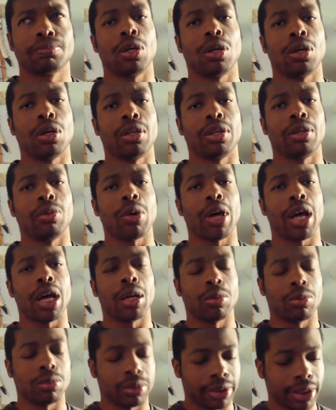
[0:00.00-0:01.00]
Uh,
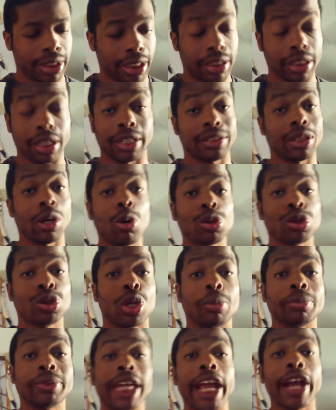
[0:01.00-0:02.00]
wow. See, I told
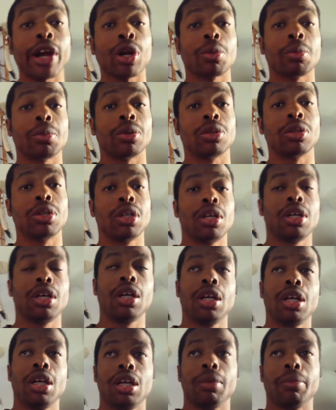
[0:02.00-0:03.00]
you I'm terrible.
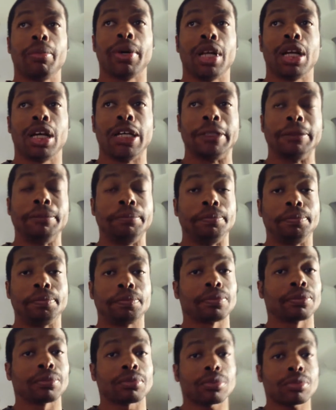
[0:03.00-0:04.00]
But, uh,
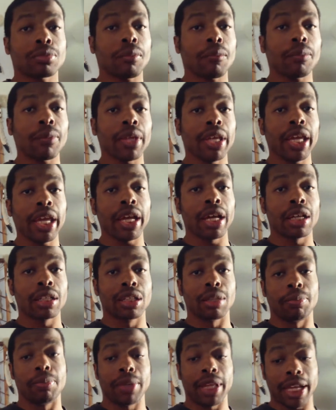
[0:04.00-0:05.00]
yeah,
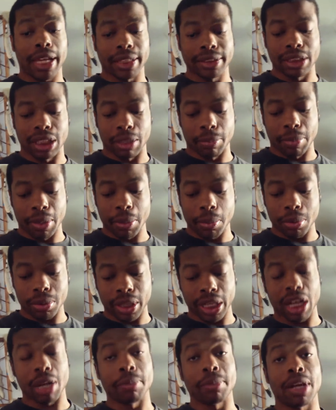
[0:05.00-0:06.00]
the, like I said, the people
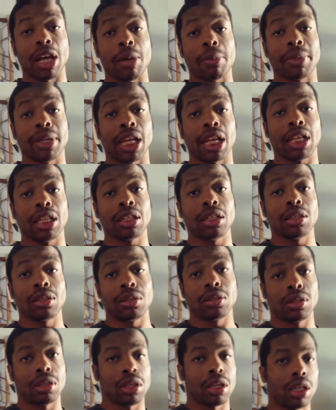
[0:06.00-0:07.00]
that I'm nominating,
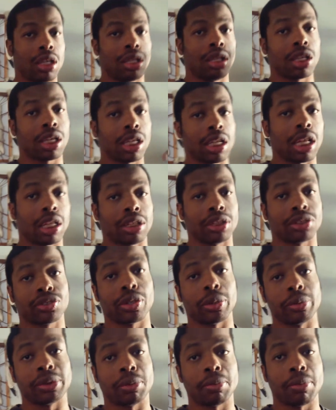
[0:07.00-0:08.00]
look in that
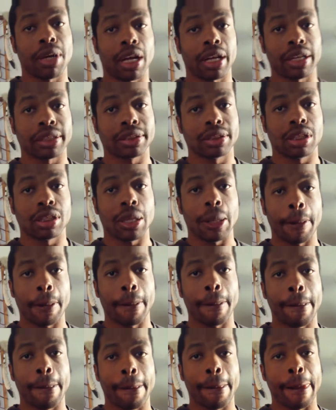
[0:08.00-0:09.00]
description box.
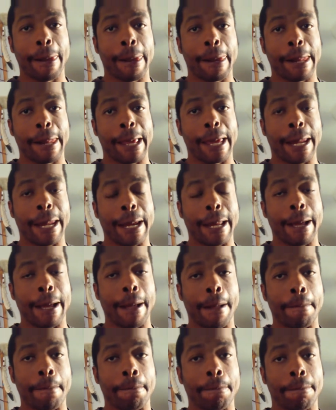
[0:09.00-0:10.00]
And
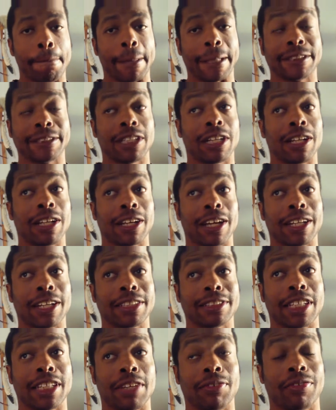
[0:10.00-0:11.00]
uh, that's all I got
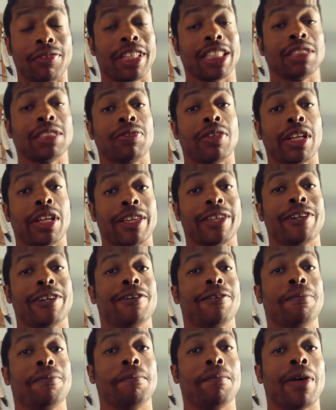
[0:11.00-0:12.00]
to say for this
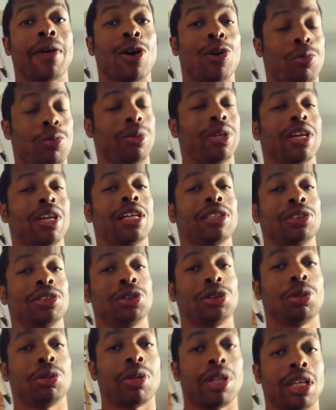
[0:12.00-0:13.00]
video. Hope you guys
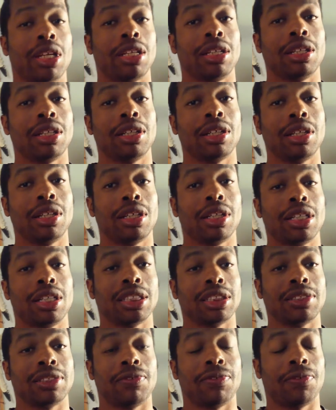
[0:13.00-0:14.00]
enjoyed it.
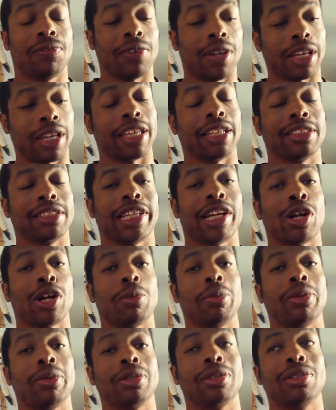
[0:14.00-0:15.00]
It's fucking
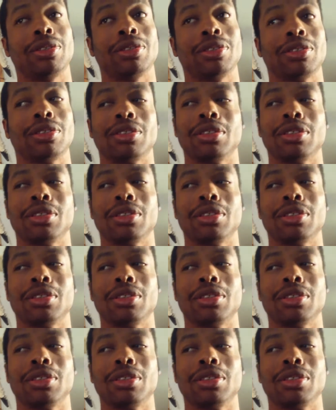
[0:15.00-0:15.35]
terrible.